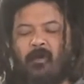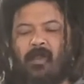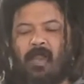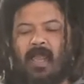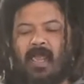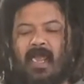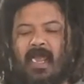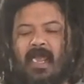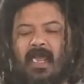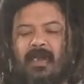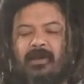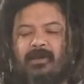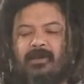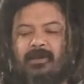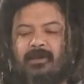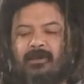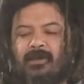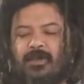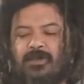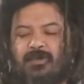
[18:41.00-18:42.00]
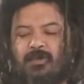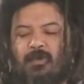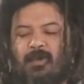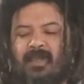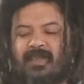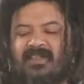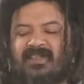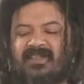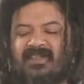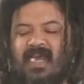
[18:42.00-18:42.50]
And this will
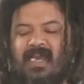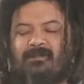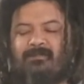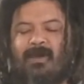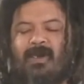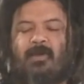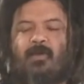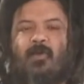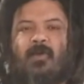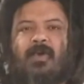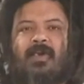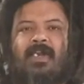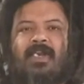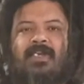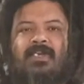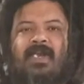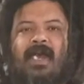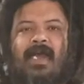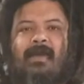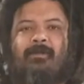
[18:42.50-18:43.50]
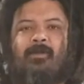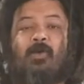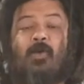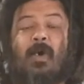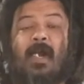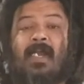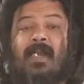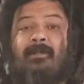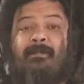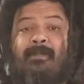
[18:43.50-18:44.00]
extend my working time
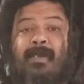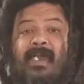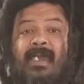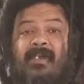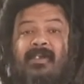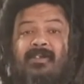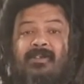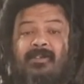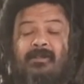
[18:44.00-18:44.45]
quite a bit.